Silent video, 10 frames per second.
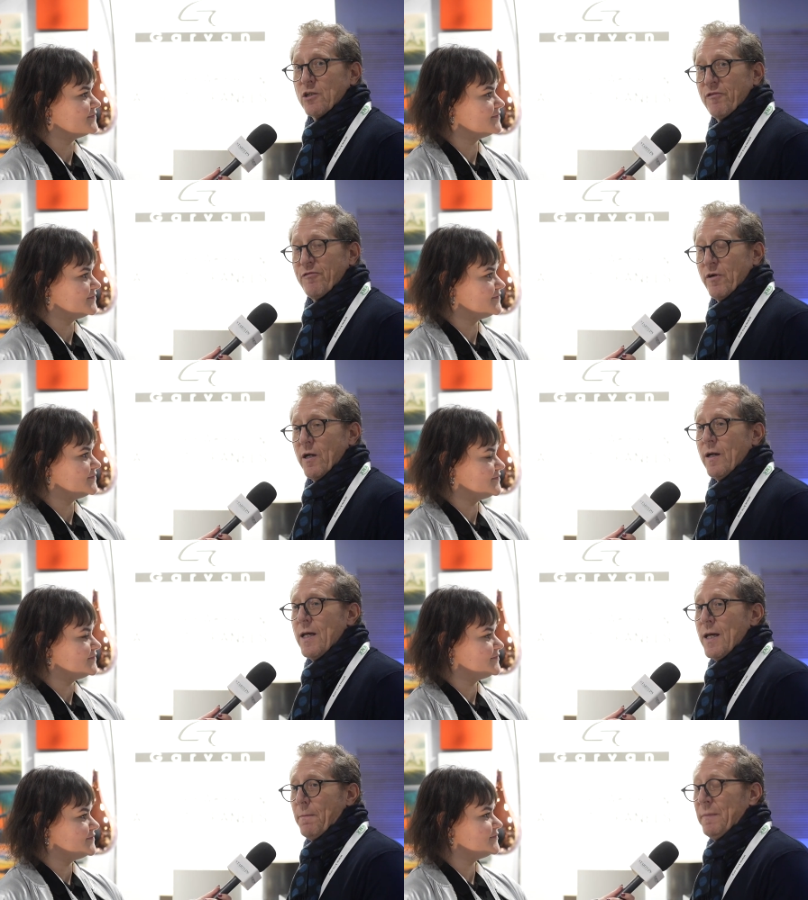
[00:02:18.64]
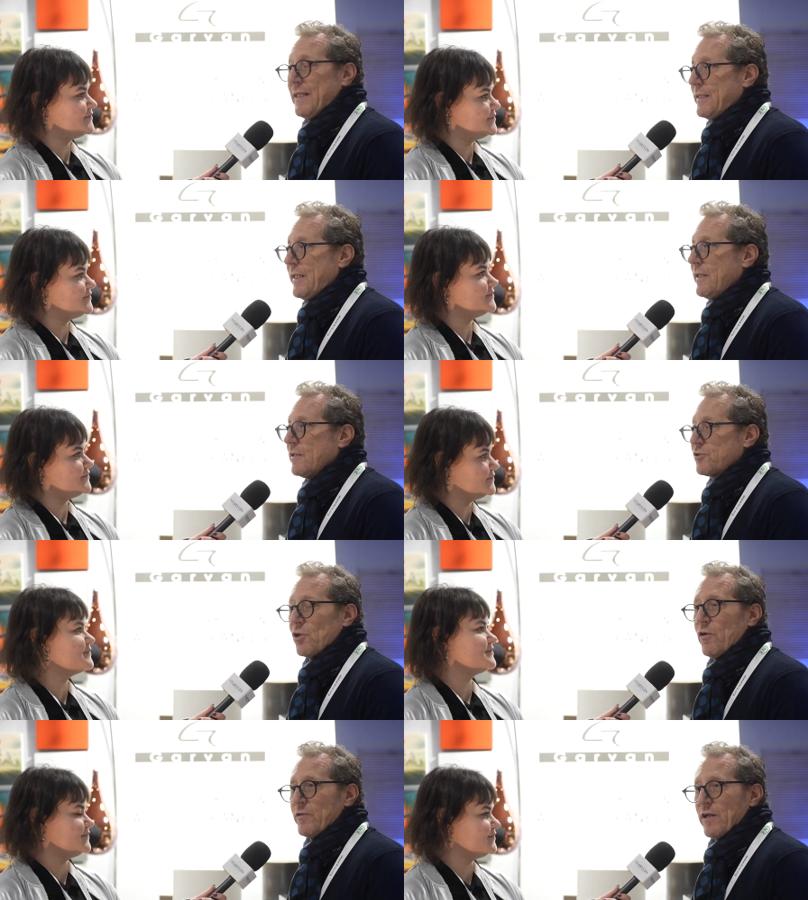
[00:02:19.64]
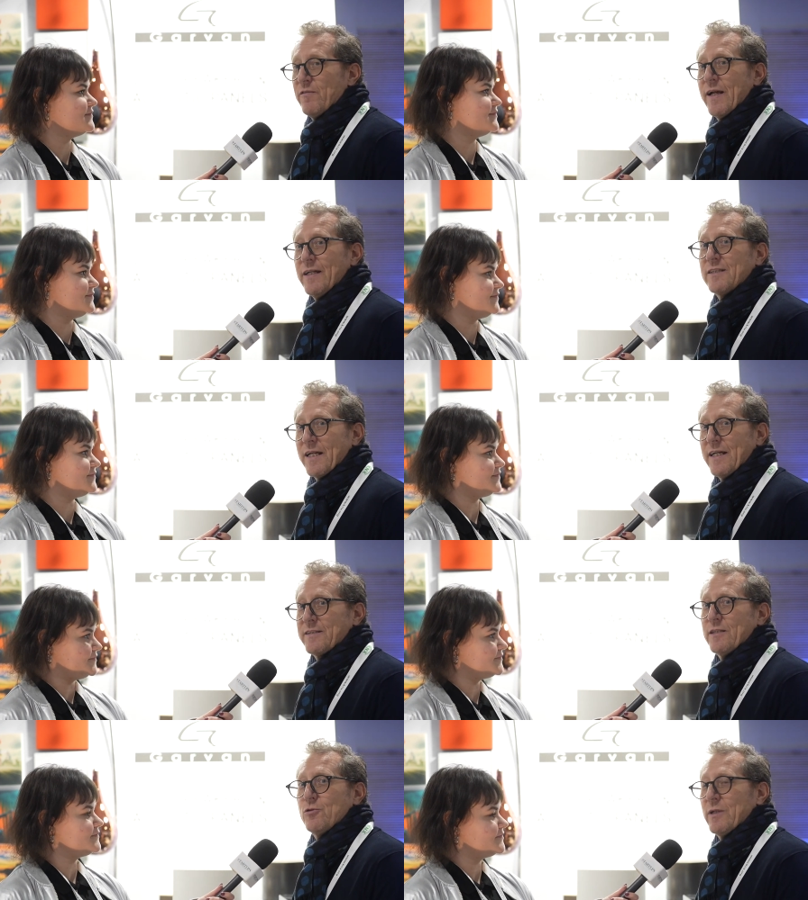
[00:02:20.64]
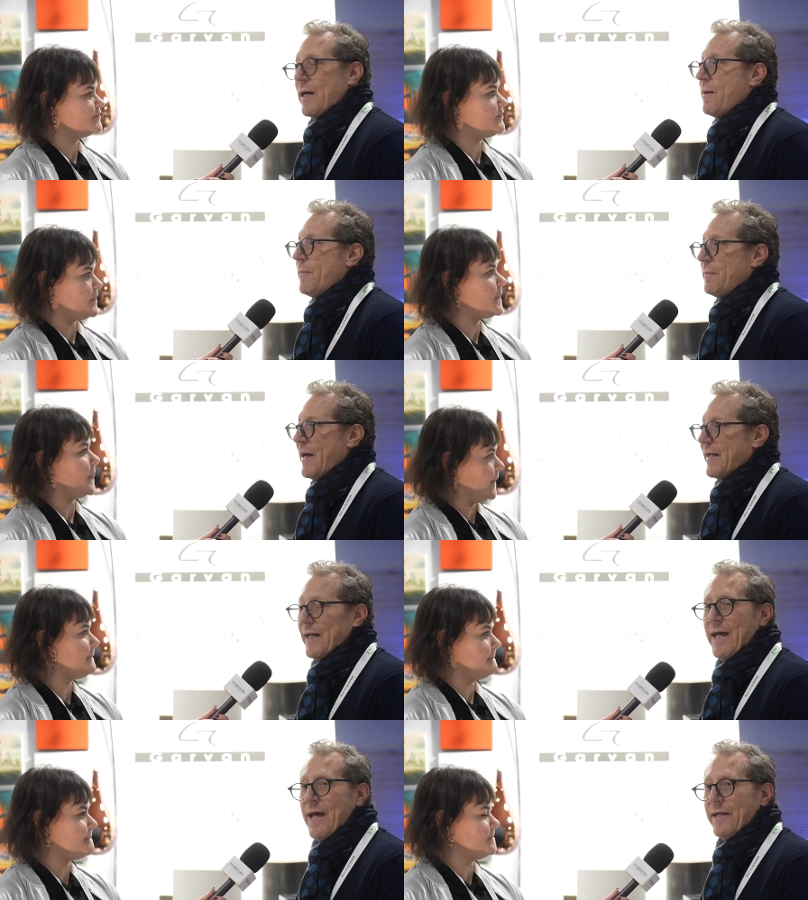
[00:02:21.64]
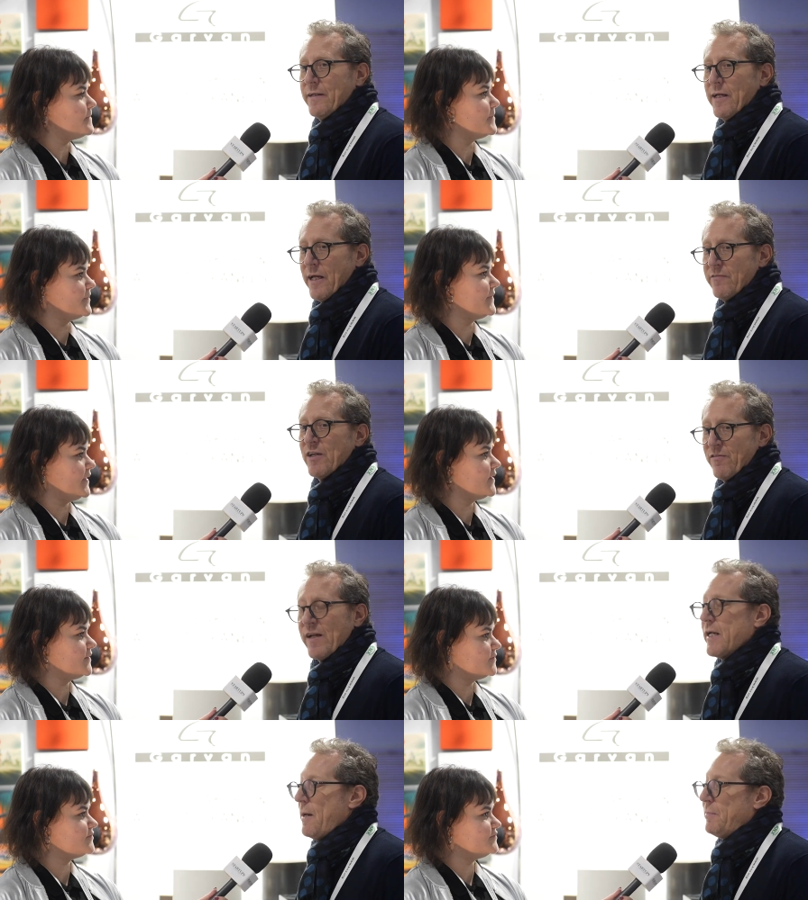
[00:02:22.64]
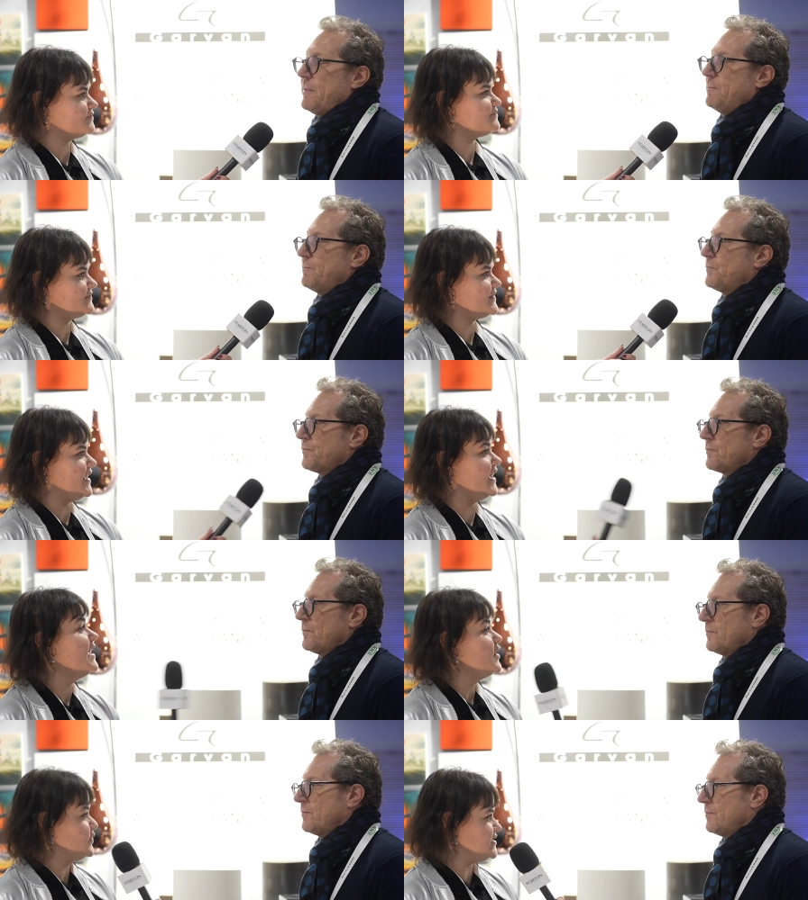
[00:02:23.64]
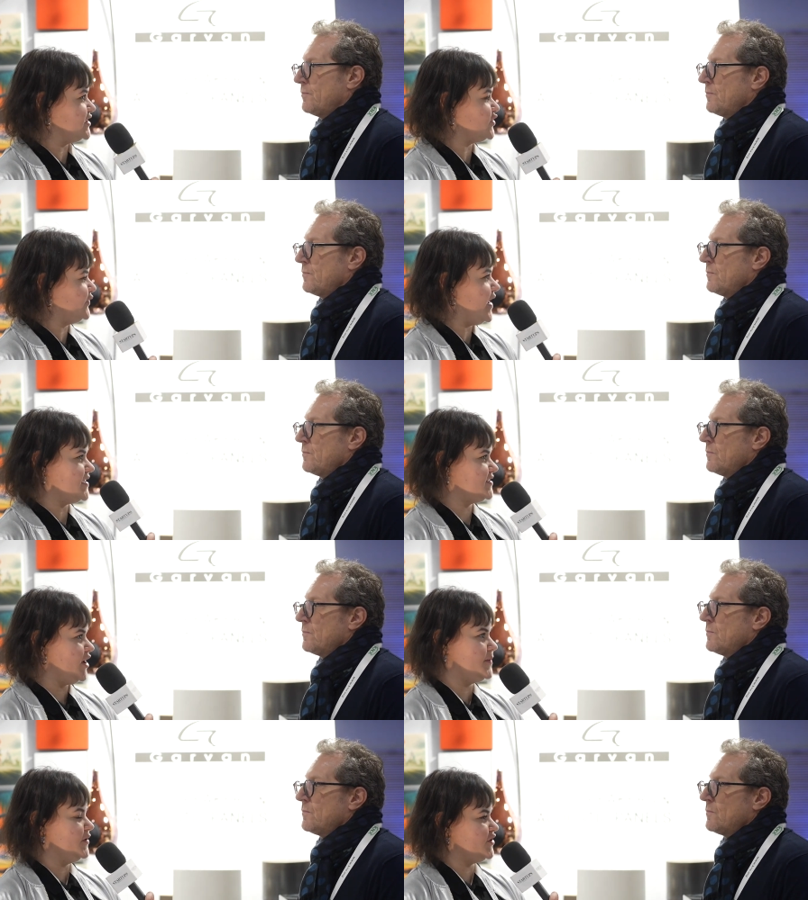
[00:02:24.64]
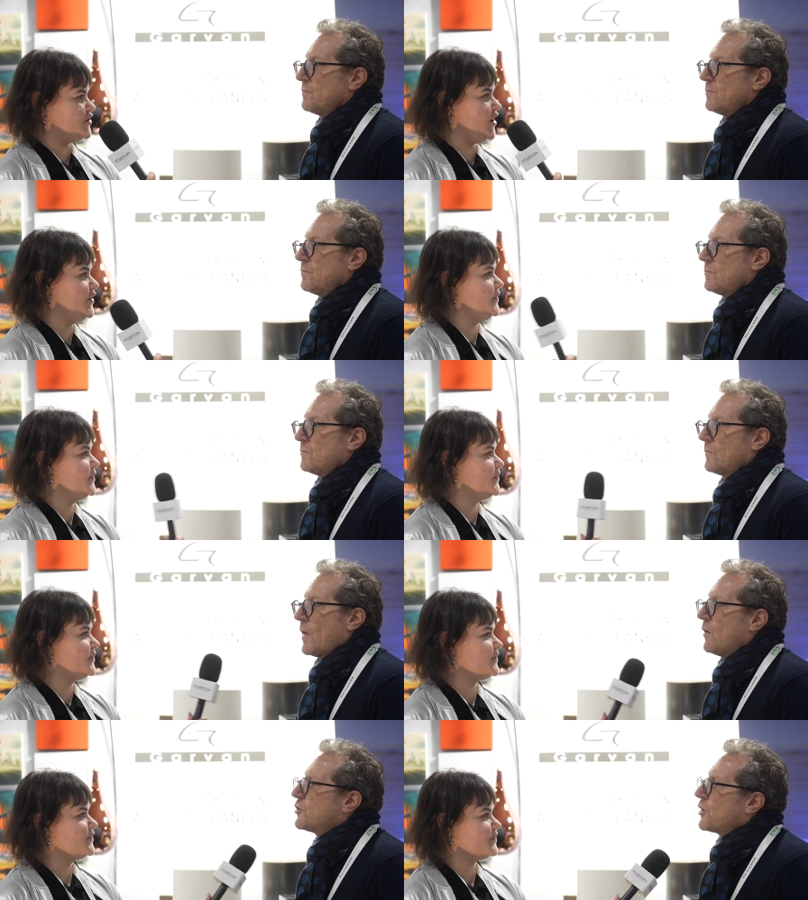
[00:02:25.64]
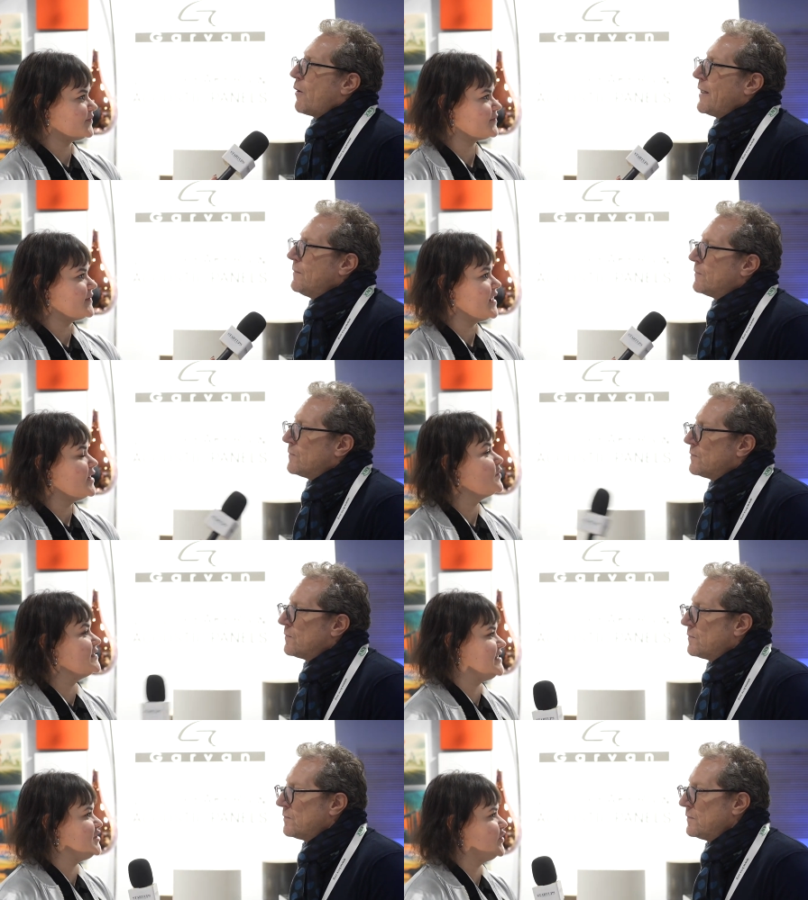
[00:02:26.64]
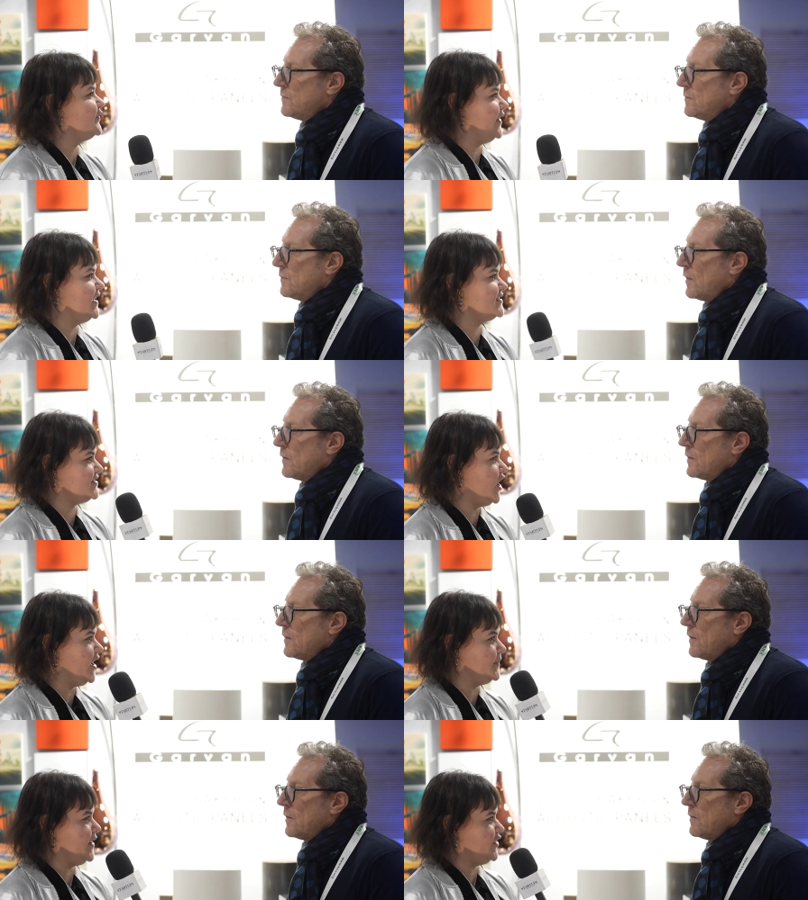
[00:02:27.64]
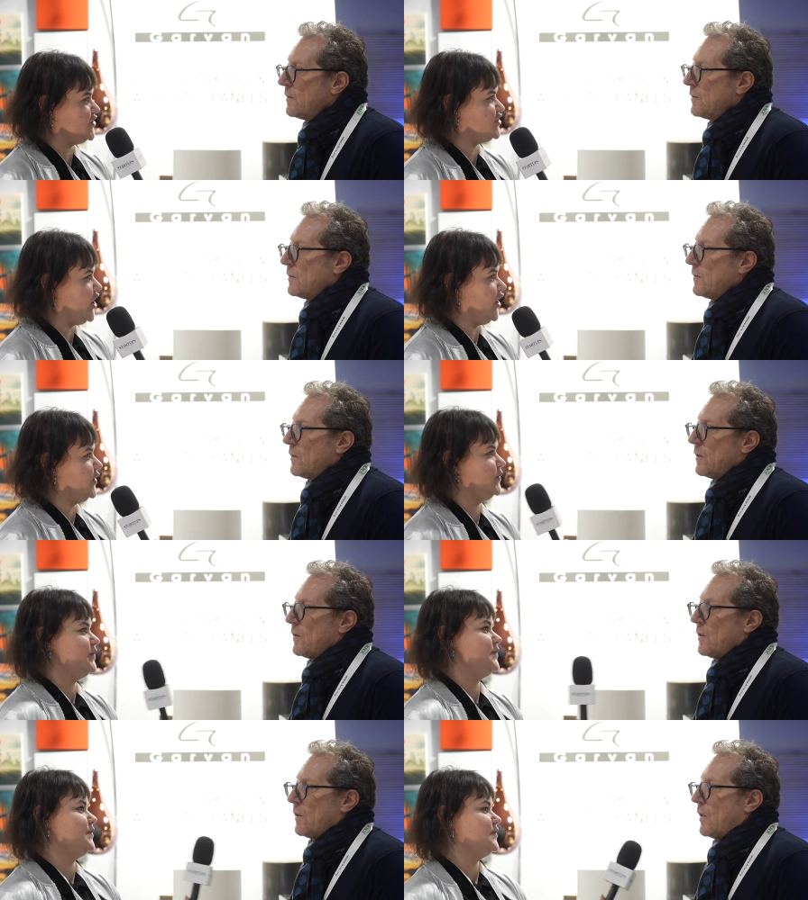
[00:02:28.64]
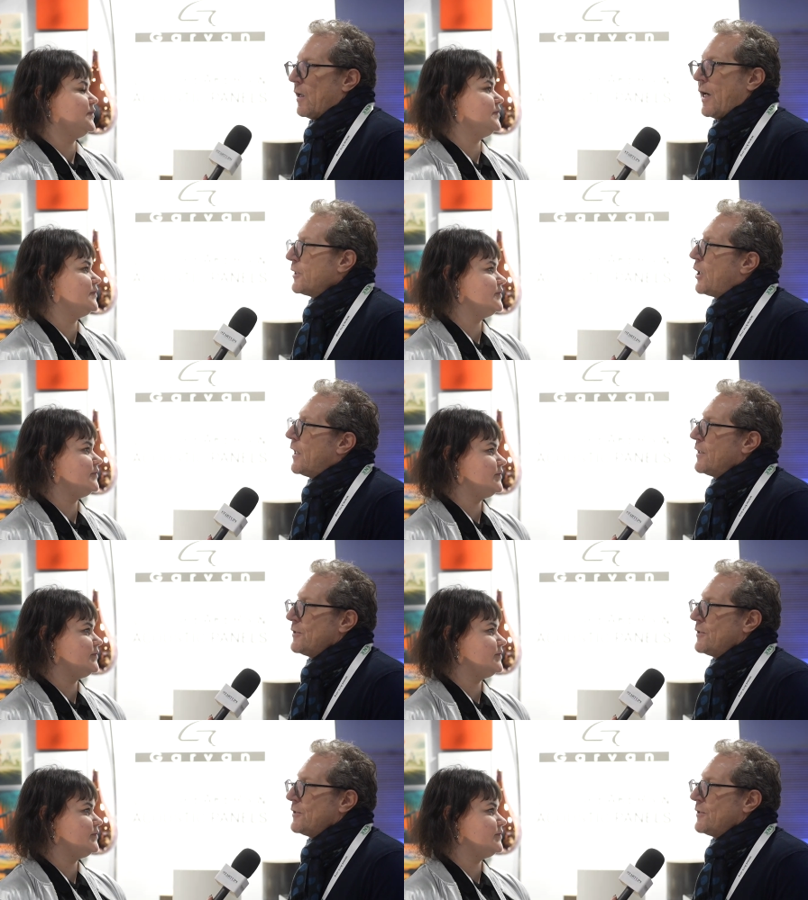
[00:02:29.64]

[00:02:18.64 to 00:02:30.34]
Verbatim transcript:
Speaker 1: of meeting, so we are very interested to come back again and we are very happy.
Speaker 2: Was this your first time at the show? Sorry? Was this your first time at the show?
Speaker 1: I, I